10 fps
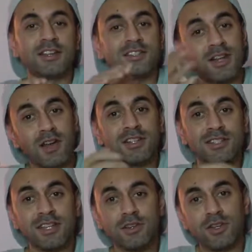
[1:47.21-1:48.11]
So now let's
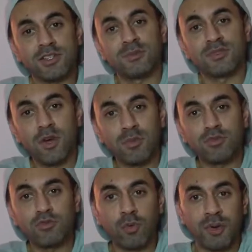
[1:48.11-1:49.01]
take a look at some
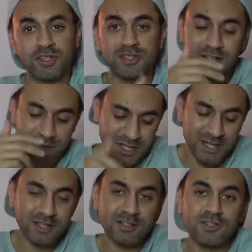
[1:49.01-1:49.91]
sample raw pictures that I've
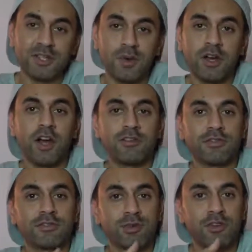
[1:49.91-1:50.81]
taken using my
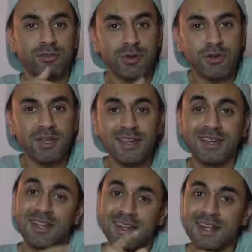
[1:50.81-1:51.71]
iPhone 12 Pro
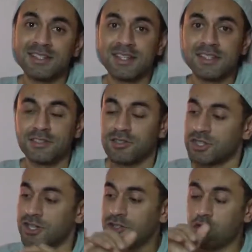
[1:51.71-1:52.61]
and edit it
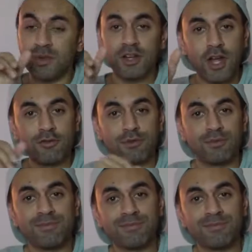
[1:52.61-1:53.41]
using Adobe Lightroom.